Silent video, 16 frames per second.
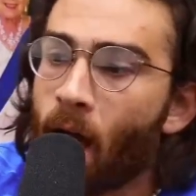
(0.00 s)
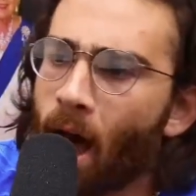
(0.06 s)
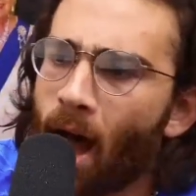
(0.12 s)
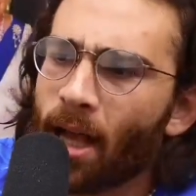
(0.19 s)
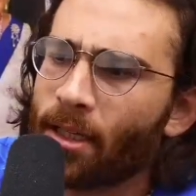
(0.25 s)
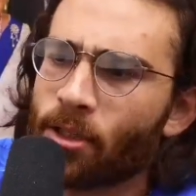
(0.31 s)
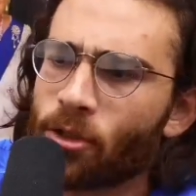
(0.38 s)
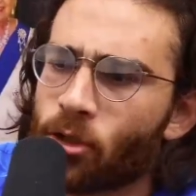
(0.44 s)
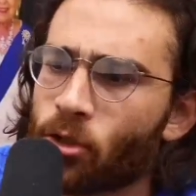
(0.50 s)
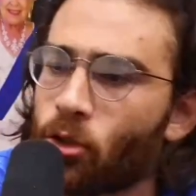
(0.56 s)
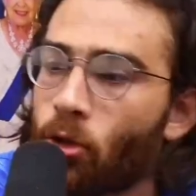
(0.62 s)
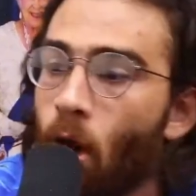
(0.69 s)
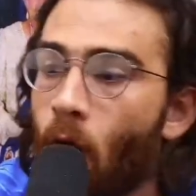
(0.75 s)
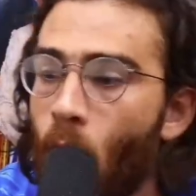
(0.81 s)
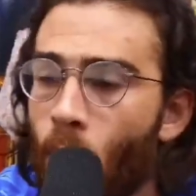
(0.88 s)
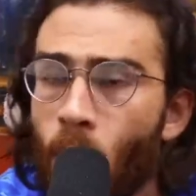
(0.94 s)
I can just
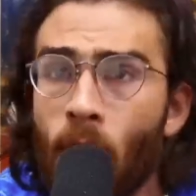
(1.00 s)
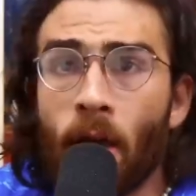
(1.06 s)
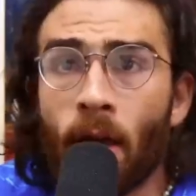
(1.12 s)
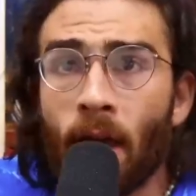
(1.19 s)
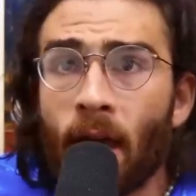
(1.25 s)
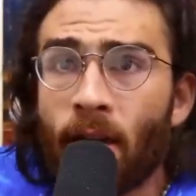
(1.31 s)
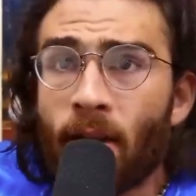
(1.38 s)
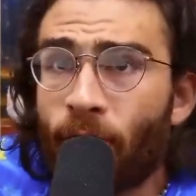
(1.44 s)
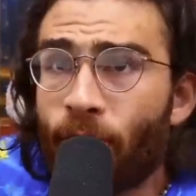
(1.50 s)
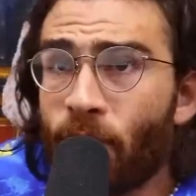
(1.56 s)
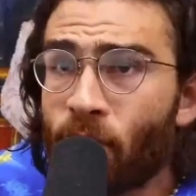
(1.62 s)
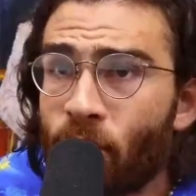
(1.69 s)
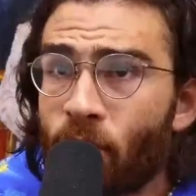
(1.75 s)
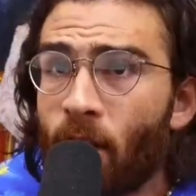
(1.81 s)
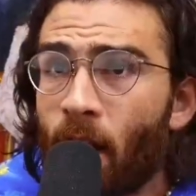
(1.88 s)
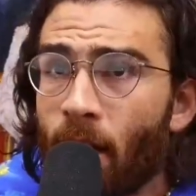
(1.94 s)
go and
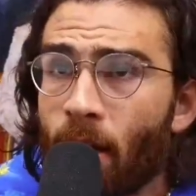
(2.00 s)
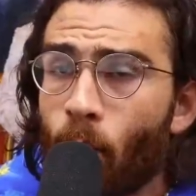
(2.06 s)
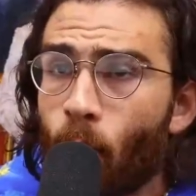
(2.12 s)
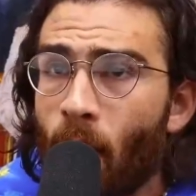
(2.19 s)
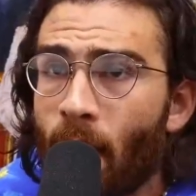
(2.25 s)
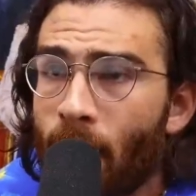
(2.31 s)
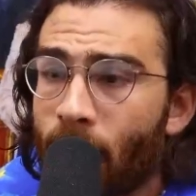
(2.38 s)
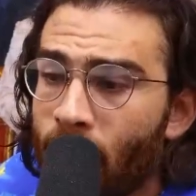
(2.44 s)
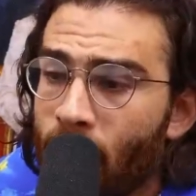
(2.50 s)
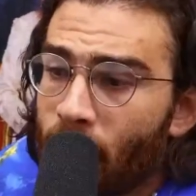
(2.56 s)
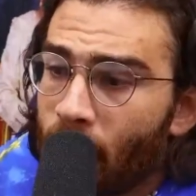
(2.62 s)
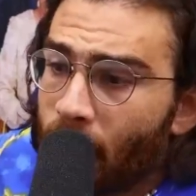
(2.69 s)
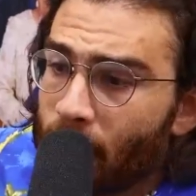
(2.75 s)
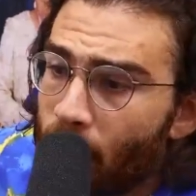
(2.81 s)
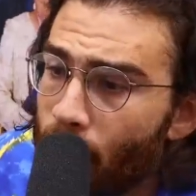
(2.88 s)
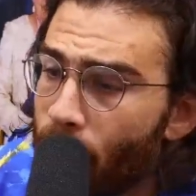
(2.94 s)
officiate a wedding
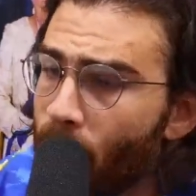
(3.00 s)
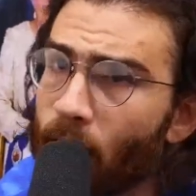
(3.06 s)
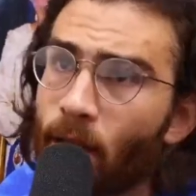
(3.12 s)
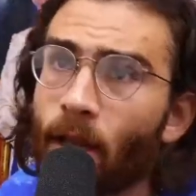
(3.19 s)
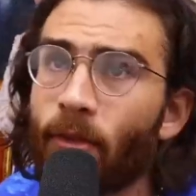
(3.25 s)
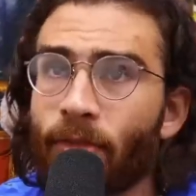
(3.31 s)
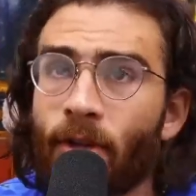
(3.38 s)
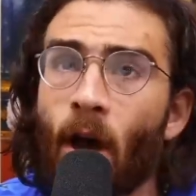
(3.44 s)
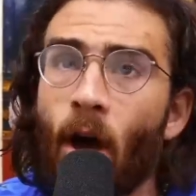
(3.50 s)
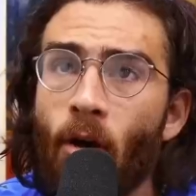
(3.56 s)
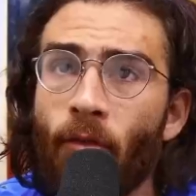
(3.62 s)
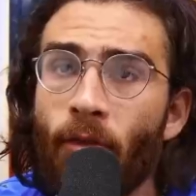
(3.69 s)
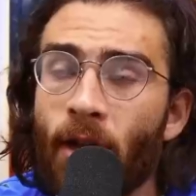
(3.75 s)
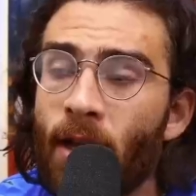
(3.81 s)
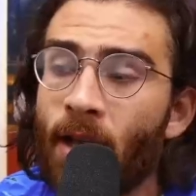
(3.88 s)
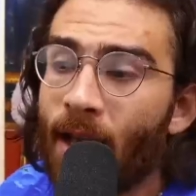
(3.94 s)
in the middle of
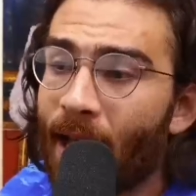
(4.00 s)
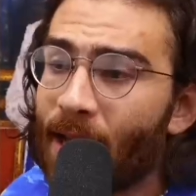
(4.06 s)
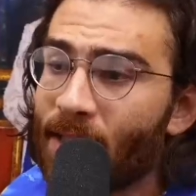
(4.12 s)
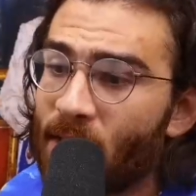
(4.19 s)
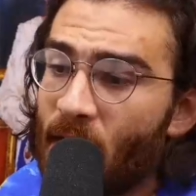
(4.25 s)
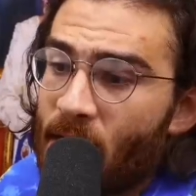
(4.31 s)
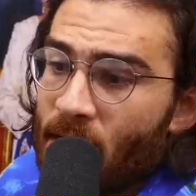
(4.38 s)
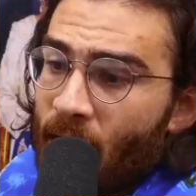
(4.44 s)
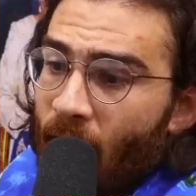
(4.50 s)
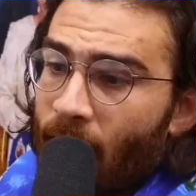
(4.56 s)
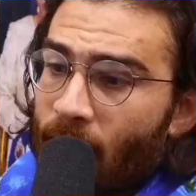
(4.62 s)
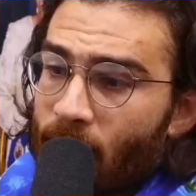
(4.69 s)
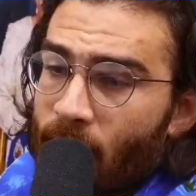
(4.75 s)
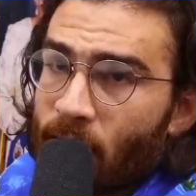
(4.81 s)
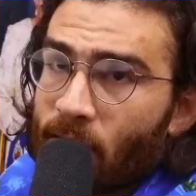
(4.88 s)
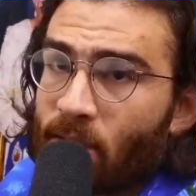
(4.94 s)
COVID as a
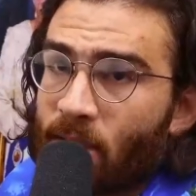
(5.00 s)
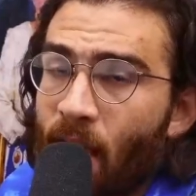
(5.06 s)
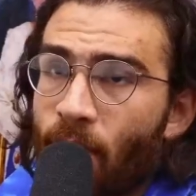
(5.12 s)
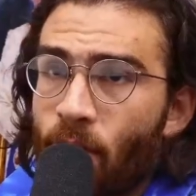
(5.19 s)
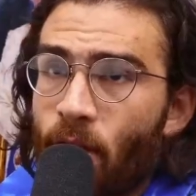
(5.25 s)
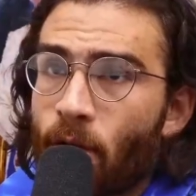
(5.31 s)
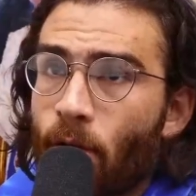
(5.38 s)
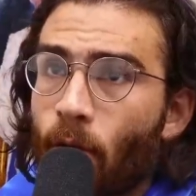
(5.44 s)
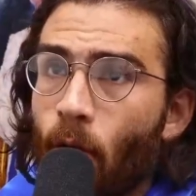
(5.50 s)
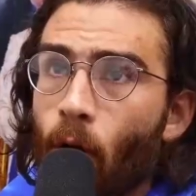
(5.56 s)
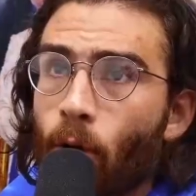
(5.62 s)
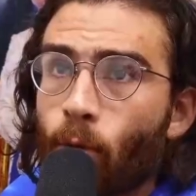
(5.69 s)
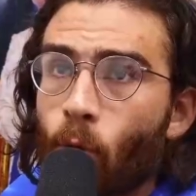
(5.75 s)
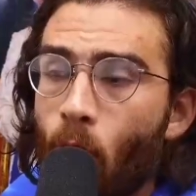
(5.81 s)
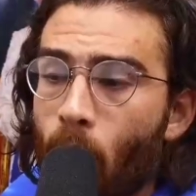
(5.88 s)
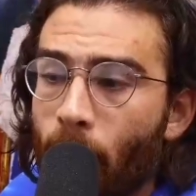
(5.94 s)

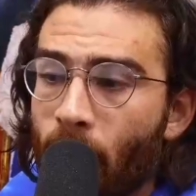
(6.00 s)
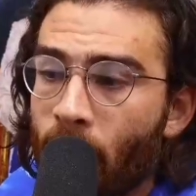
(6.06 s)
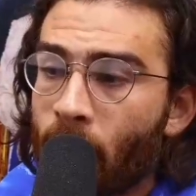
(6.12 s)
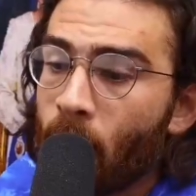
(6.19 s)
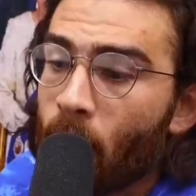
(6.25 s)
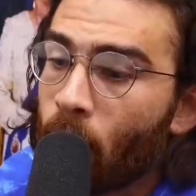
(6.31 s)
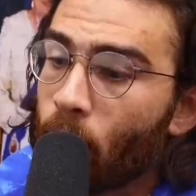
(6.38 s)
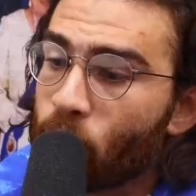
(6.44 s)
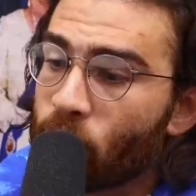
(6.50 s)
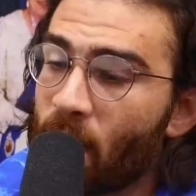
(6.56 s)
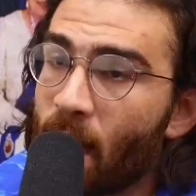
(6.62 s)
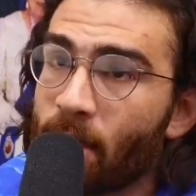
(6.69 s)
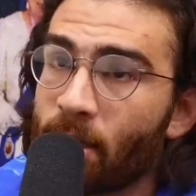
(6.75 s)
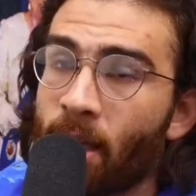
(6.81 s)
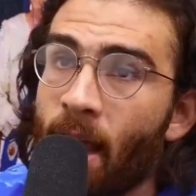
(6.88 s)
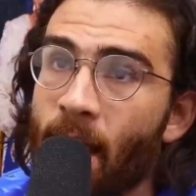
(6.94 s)
97-year-old woman who's
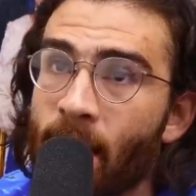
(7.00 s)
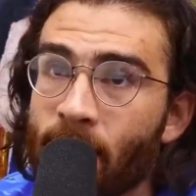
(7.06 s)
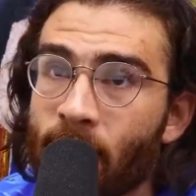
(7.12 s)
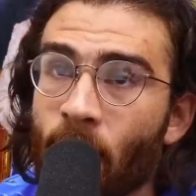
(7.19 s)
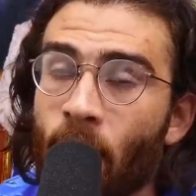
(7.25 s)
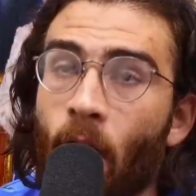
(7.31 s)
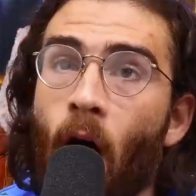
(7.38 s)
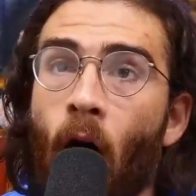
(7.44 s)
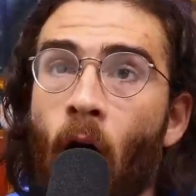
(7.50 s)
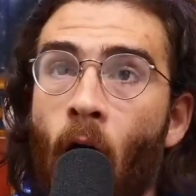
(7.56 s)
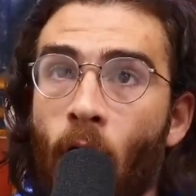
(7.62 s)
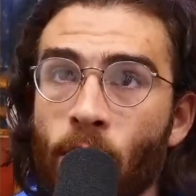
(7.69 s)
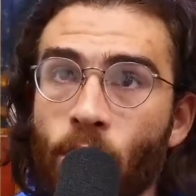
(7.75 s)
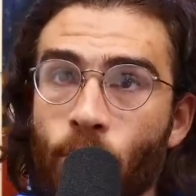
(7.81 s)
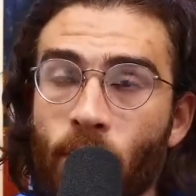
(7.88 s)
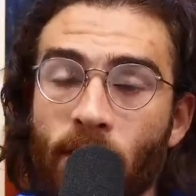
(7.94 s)
had cancer
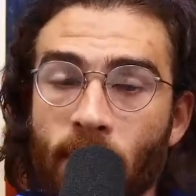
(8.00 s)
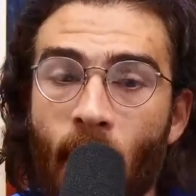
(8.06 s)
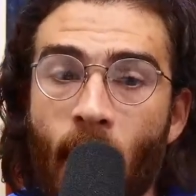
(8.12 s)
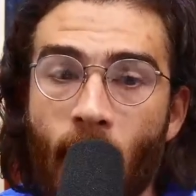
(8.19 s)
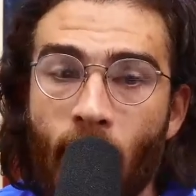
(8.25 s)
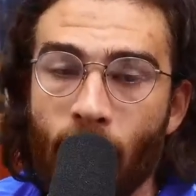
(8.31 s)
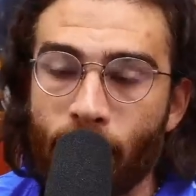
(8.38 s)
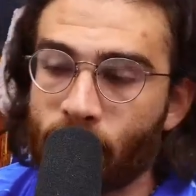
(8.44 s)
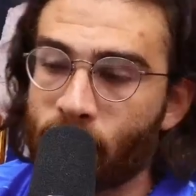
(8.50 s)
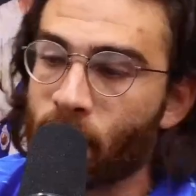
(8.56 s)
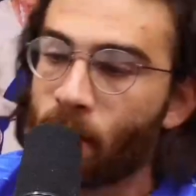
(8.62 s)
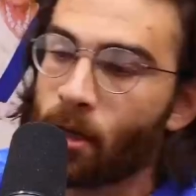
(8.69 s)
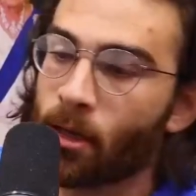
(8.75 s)
100 times.